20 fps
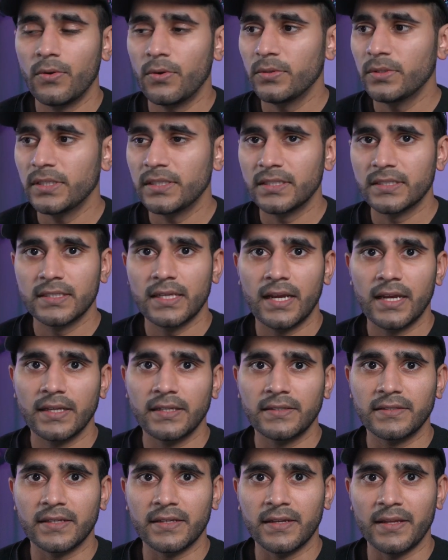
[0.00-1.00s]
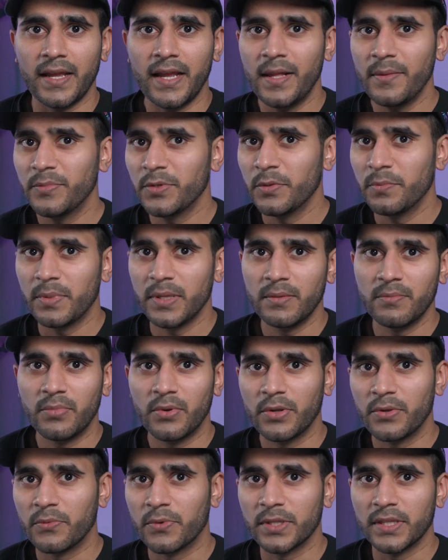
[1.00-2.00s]
only designed to help you
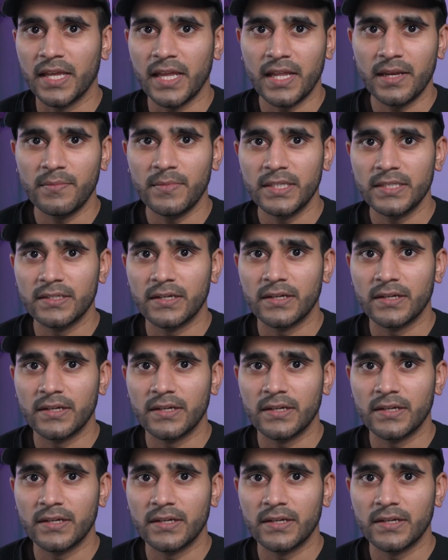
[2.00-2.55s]
pinpoint where the enemies